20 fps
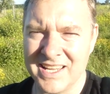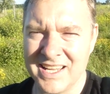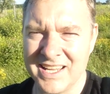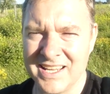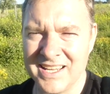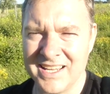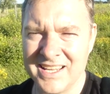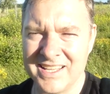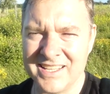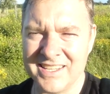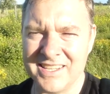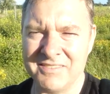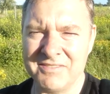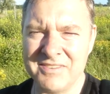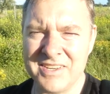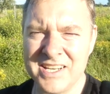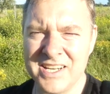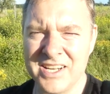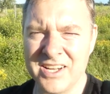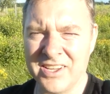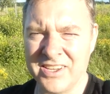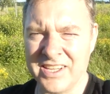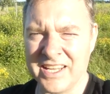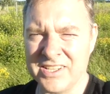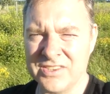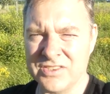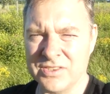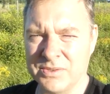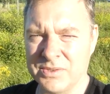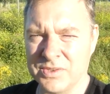The video
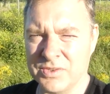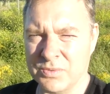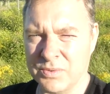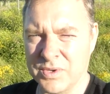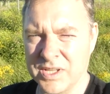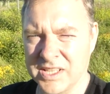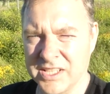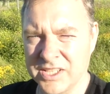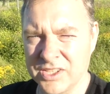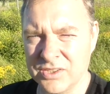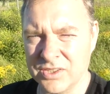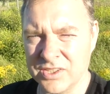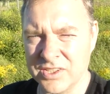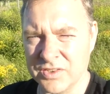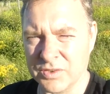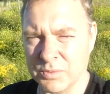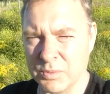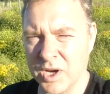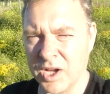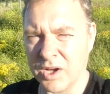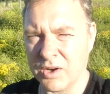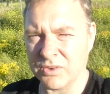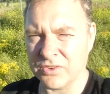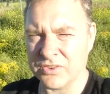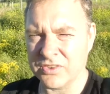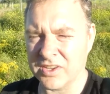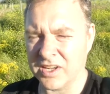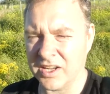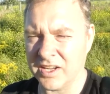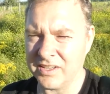they do is really good as well.
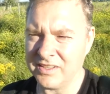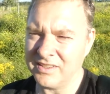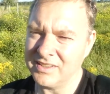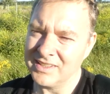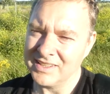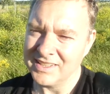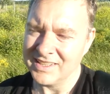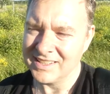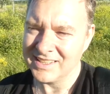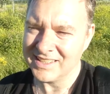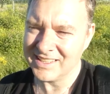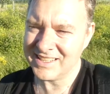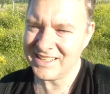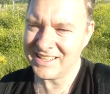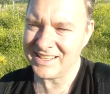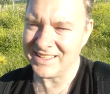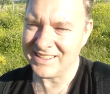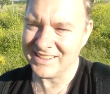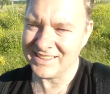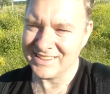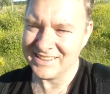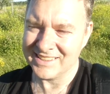So, yeah,